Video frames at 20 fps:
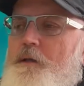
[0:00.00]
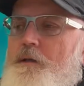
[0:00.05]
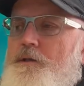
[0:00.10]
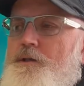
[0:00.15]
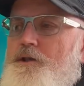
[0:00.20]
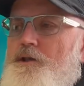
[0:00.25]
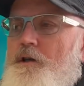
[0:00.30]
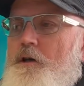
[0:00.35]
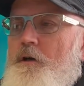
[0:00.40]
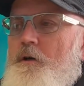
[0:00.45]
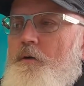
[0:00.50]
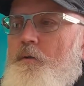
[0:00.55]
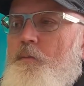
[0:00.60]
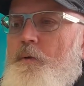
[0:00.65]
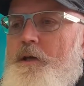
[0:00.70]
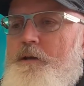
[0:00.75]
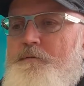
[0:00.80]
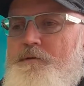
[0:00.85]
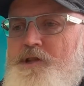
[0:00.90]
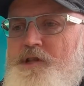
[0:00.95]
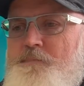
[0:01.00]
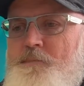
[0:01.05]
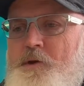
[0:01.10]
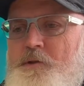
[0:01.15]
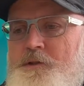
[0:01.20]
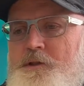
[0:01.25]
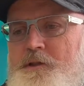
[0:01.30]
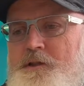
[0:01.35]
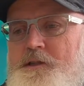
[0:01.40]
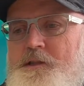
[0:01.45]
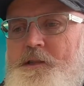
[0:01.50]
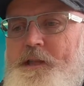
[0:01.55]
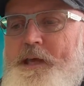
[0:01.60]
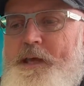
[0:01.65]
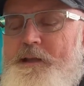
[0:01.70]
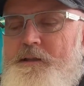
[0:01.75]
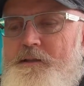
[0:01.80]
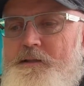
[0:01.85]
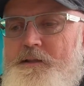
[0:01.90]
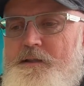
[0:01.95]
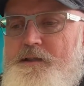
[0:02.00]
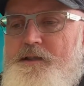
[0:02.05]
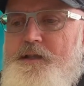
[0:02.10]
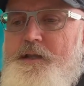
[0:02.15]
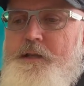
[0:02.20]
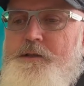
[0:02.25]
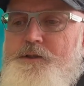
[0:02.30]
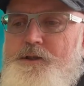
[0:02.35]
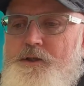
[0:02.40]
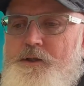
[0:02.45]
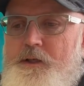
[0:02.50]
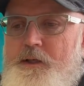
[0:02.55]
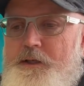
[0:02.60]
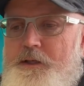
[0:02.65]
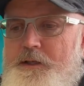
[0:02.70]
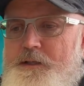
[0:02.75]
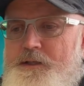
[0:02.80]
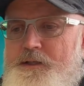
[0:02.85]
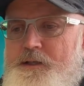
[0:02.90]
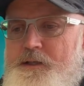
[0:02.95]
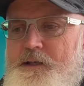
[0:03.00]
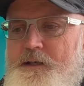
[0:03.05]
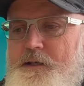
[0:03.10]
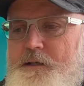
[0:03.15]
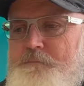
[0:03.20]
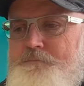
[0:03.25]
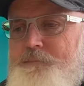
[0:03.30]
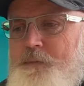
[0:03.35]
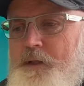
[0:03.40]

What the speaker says: So we responded to that, and essentially it's a